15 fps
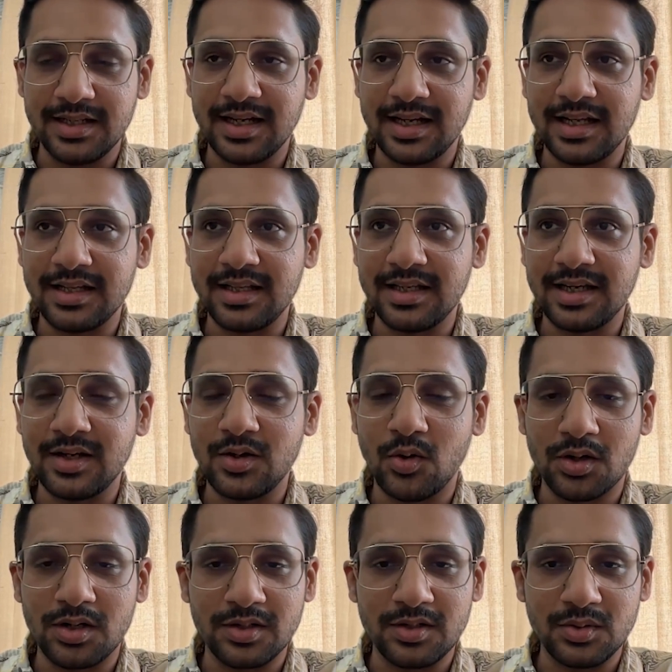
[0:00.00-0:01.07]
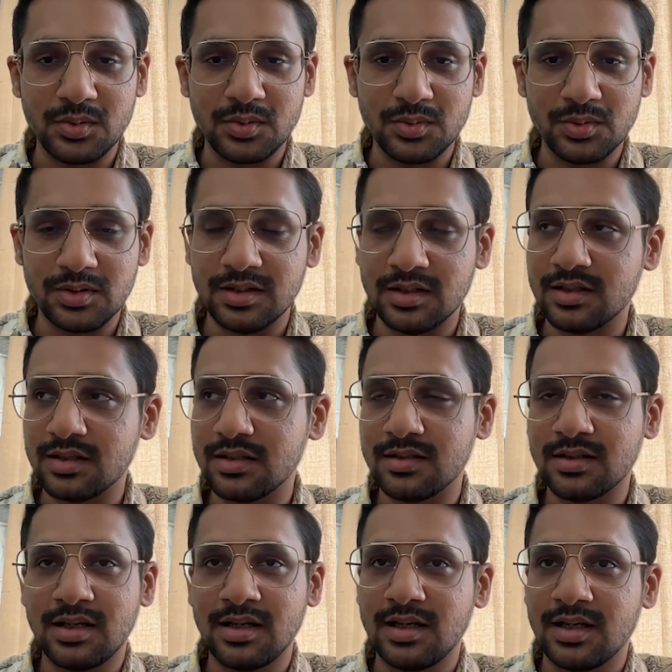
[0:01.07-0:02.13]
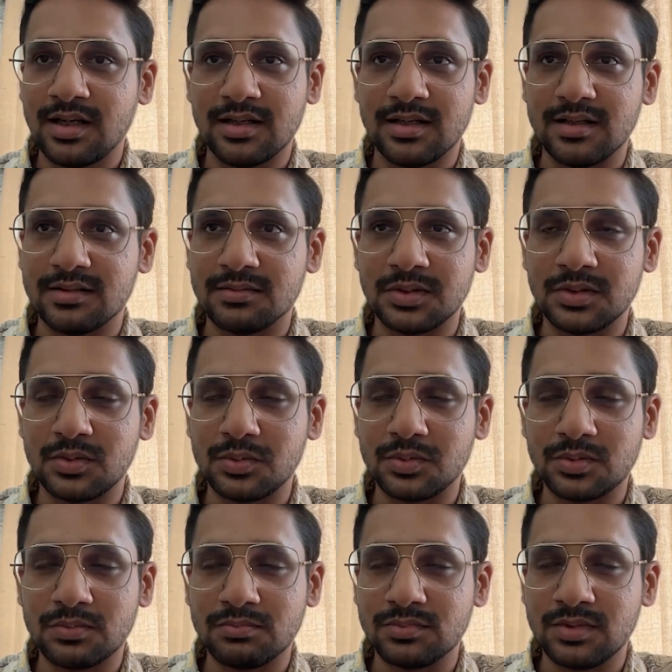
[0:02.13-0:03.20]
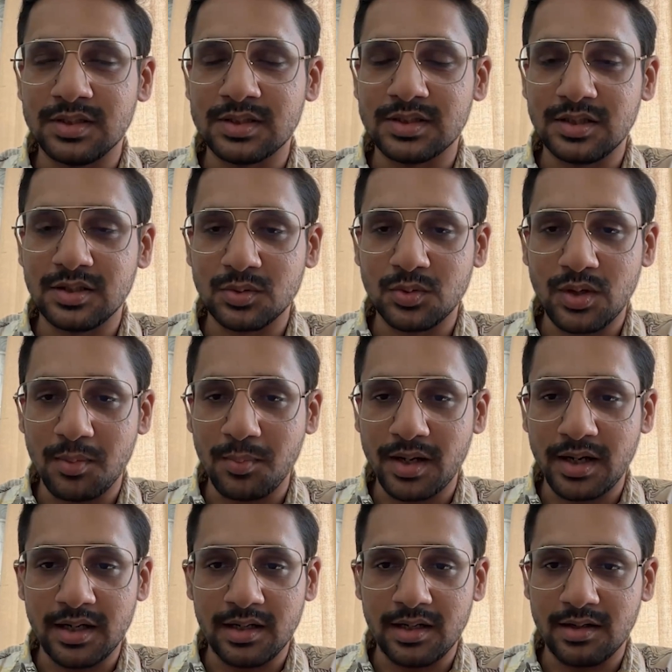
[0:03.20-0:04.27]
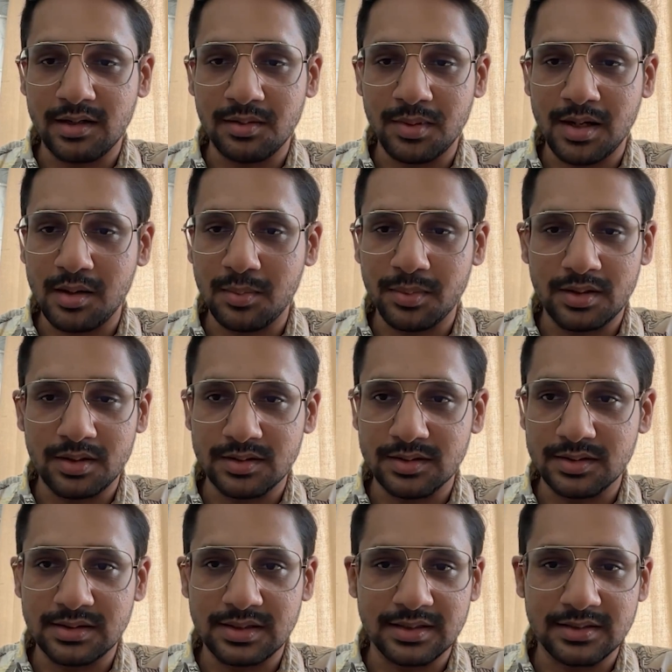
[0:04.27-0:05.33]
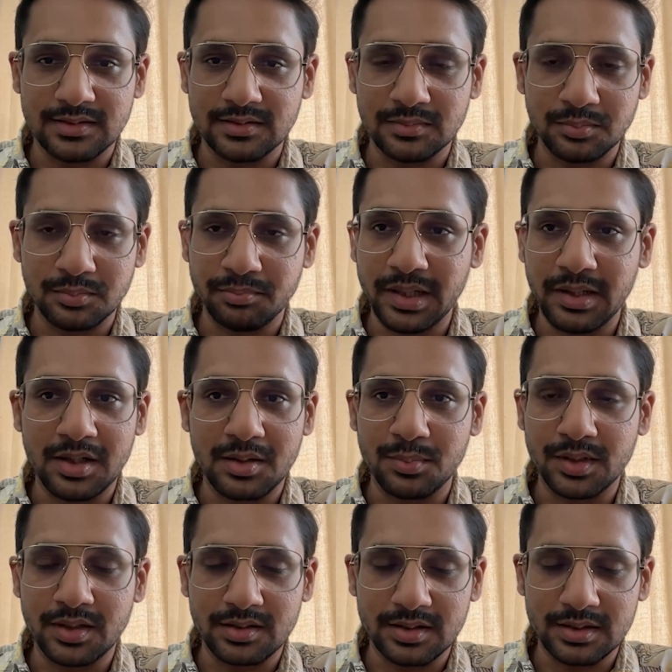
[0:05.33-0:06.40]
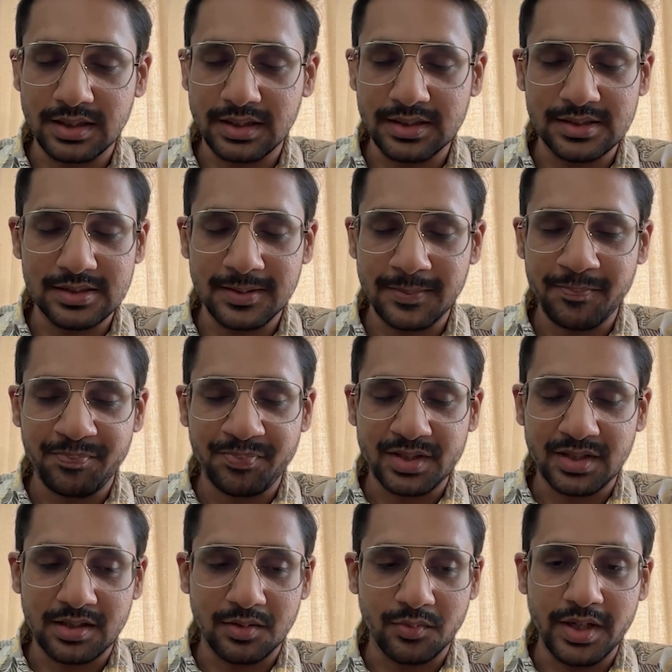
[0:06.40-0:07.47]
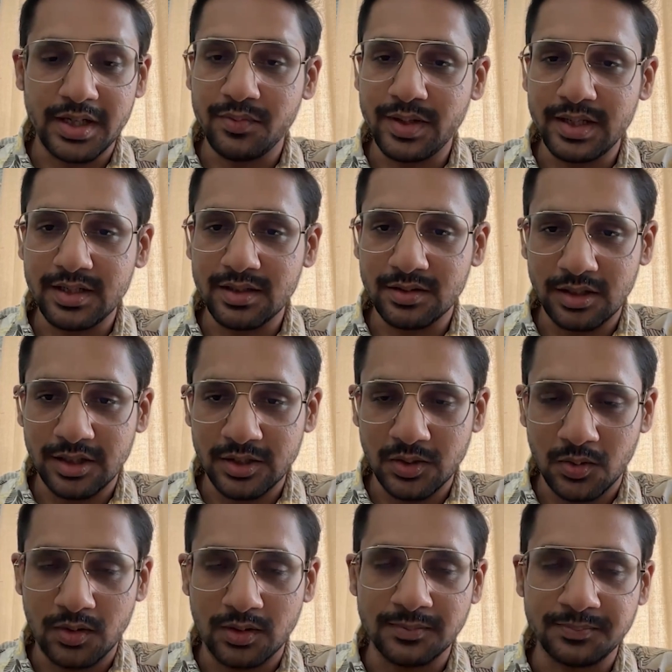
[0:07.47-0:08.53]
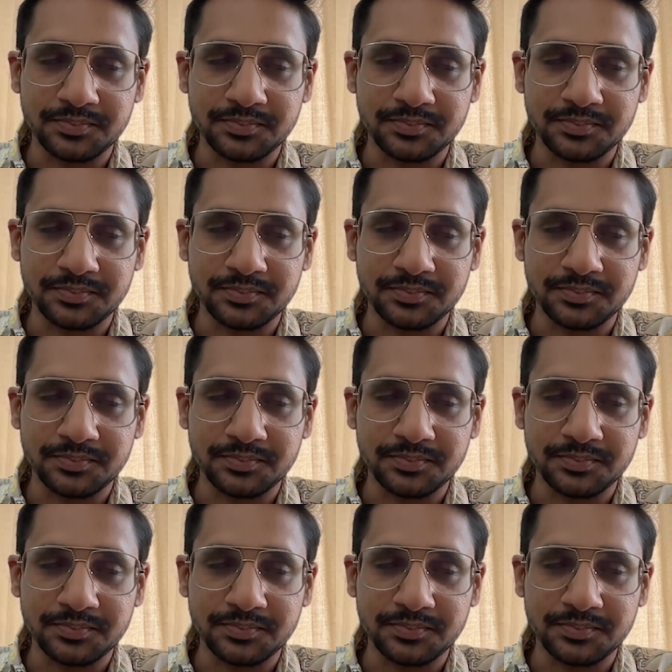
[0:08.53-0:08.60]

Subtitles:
And I think I got into the listening to Ramayana, Mahabharata, and multiple other things very early on,